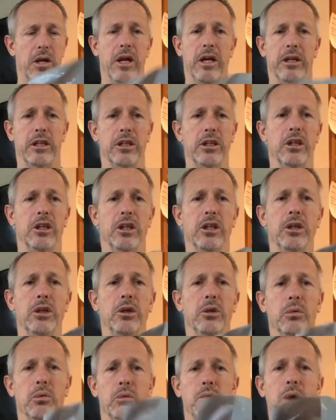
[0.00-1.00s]
and
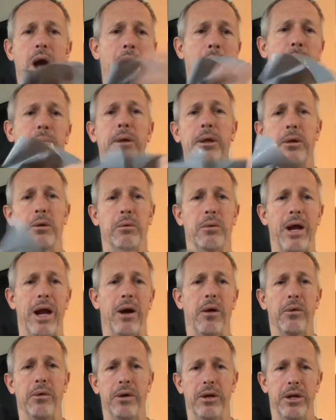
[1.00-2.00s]
continue to wrap it
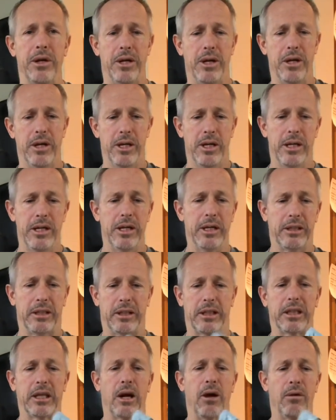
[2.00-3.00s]
around
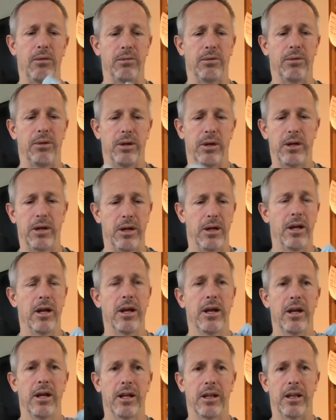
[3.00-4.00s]
itself
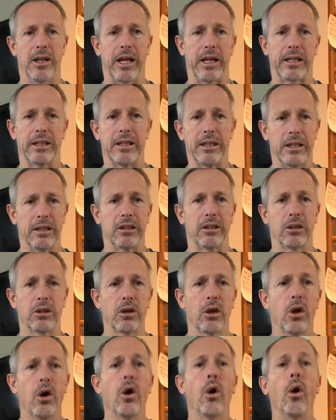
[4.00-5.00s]
like this,
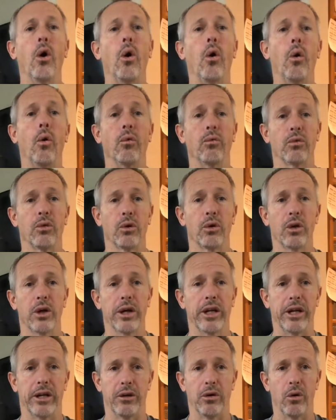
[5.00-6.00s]
over
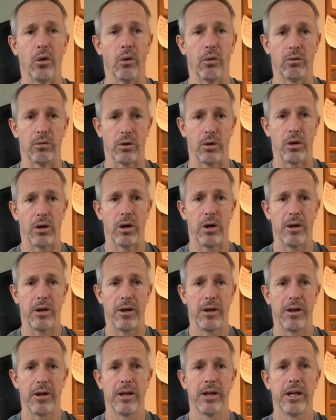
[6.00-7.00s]
and over.
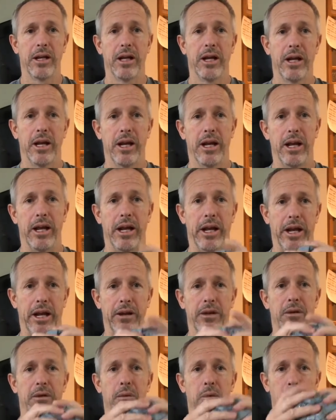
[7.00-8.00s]
And
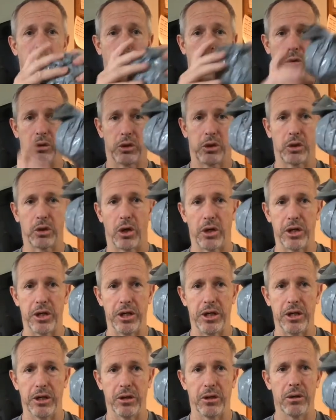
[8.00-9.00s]
we're starting
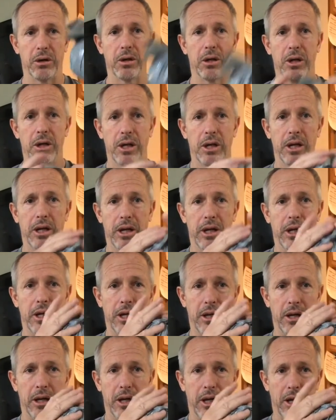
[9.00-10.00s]
here,
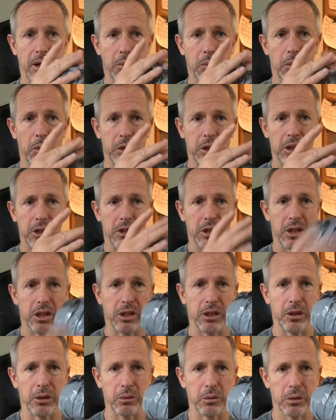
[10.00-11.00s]
and we'll
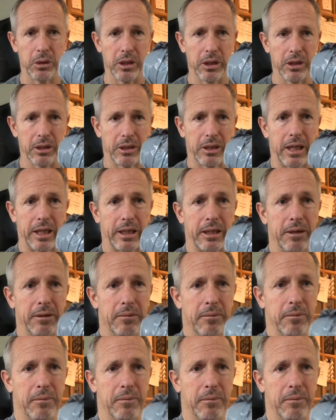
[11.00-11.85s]
continue in a second.